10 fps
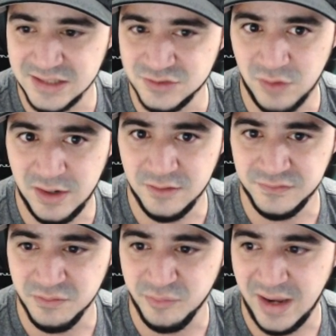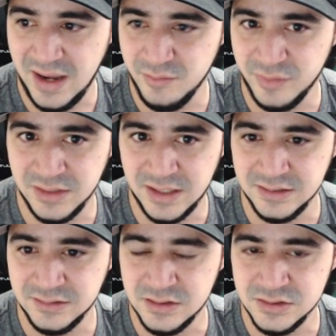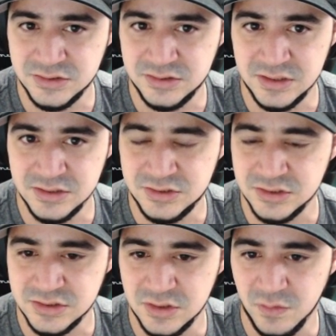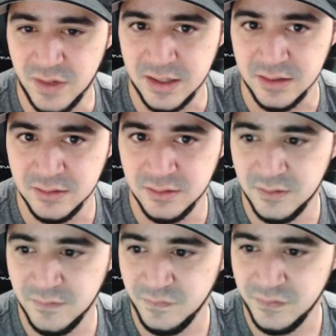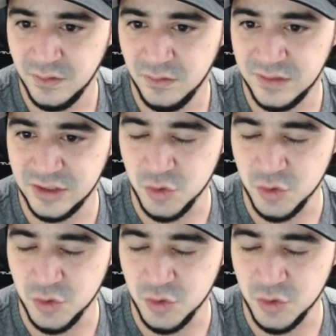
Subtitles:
right off the bat, but like there's just no way that you